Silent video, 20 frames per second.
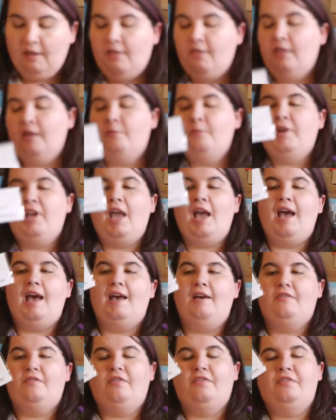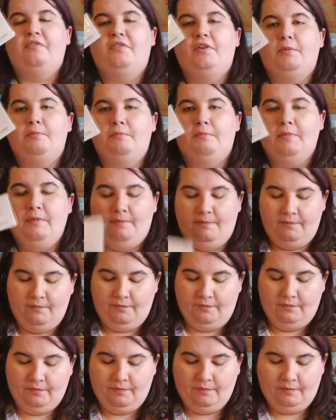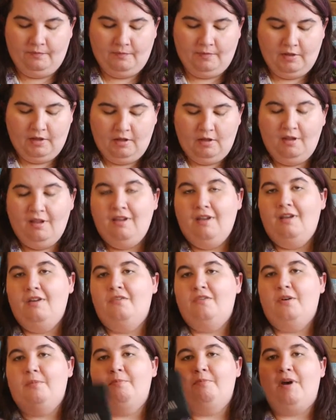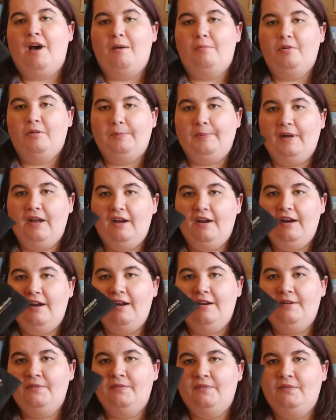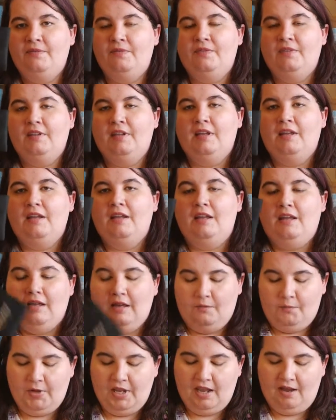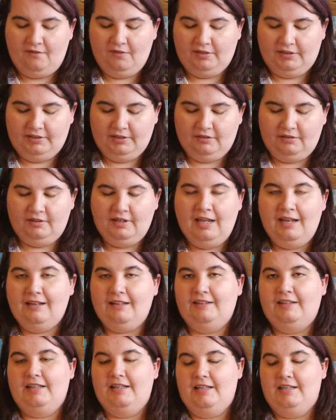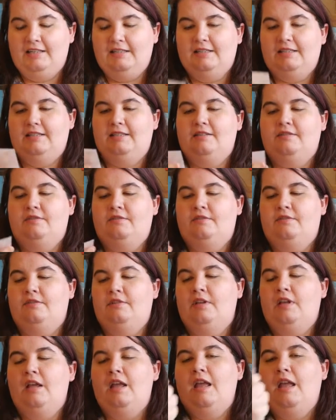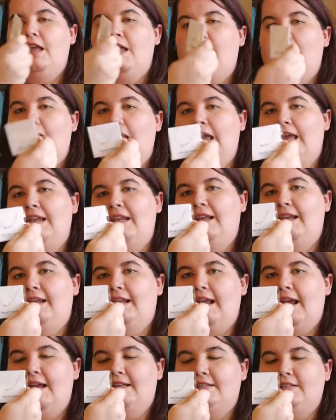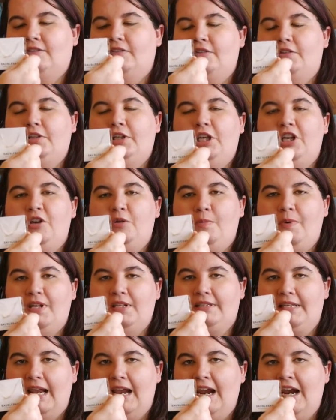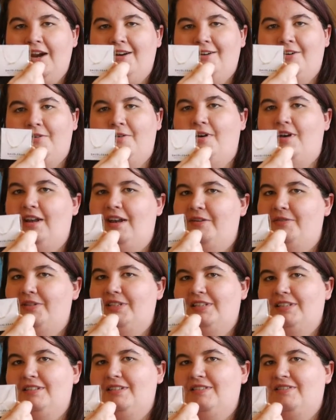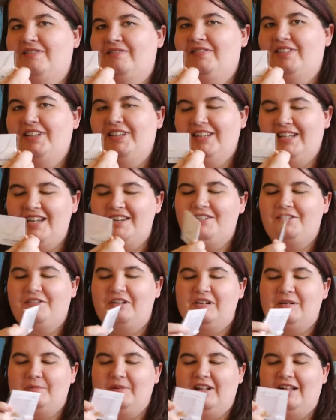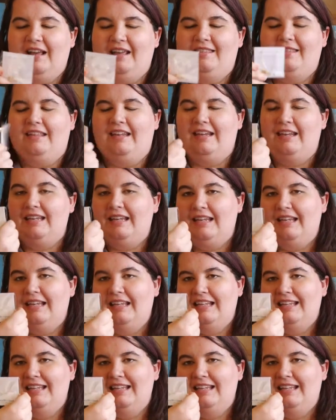and then we have from, from BaubleBar, we have a little necklace and it has a little cupid's arrow on it which is really adorable I think.